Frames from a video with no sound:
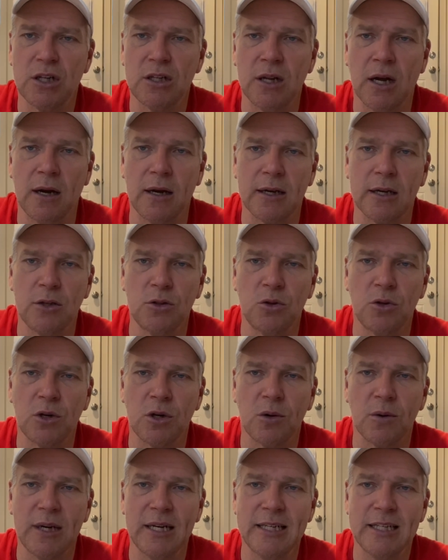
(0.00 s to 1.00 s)
uh, Cologne
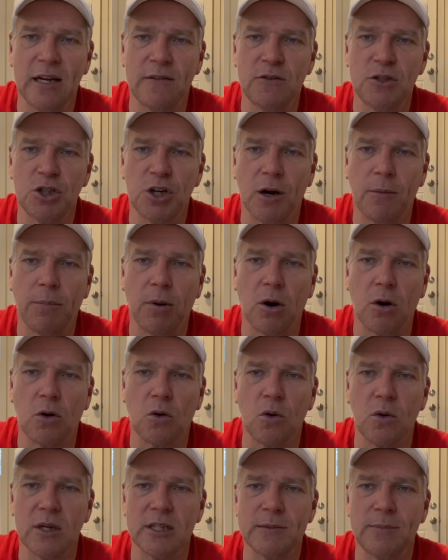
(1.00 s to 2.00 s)
and Green, Devonshire Park,
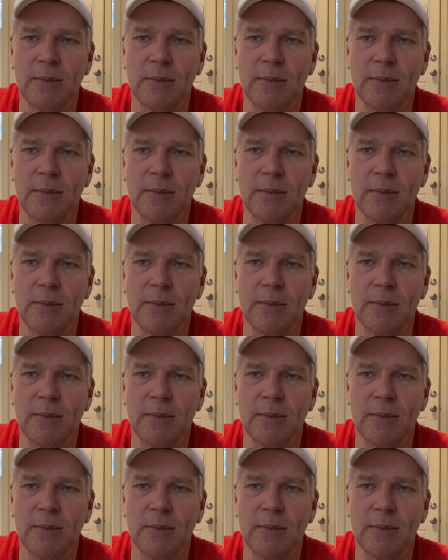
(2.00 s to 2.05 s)
Crocus